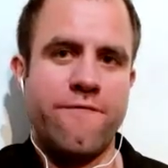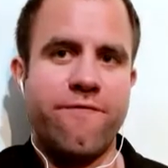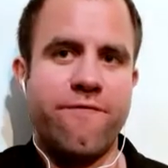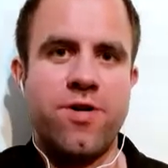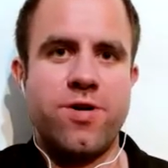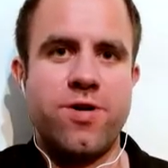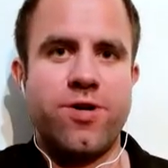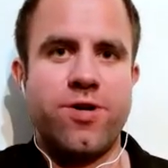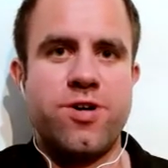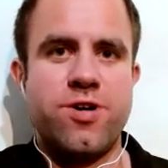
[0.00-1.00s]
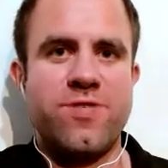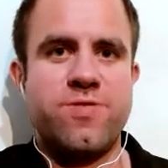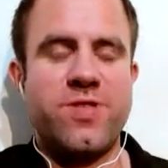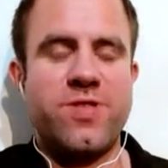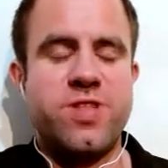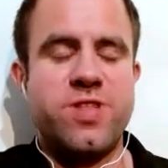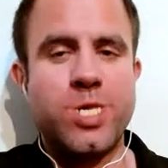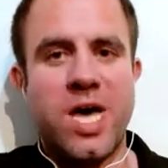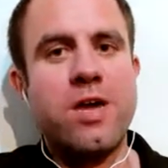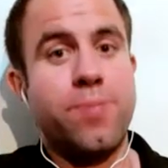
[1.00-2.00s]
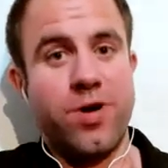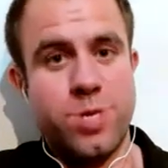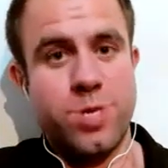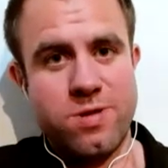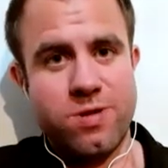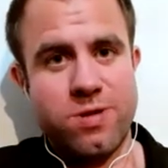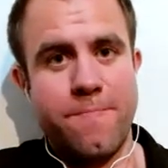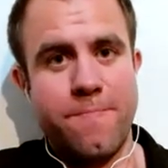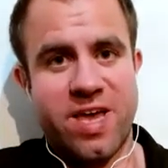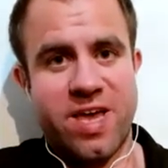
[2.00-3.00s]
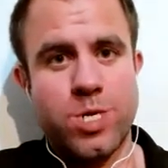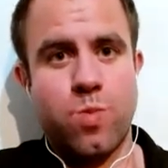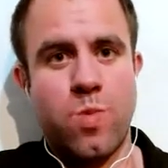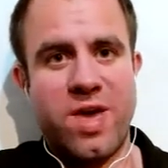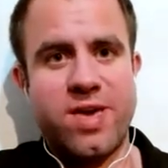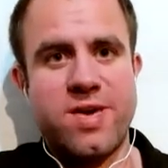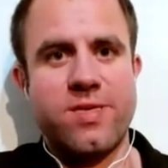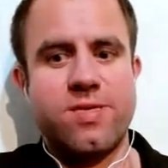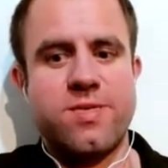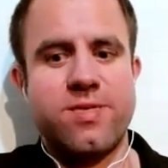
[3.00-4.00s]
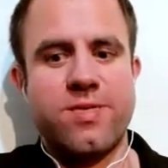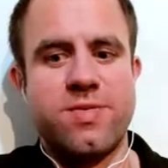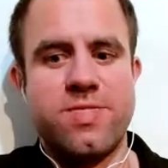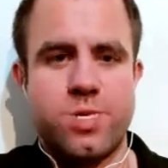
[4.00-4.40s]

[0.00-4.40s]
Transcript: the desire of the person mixed with this.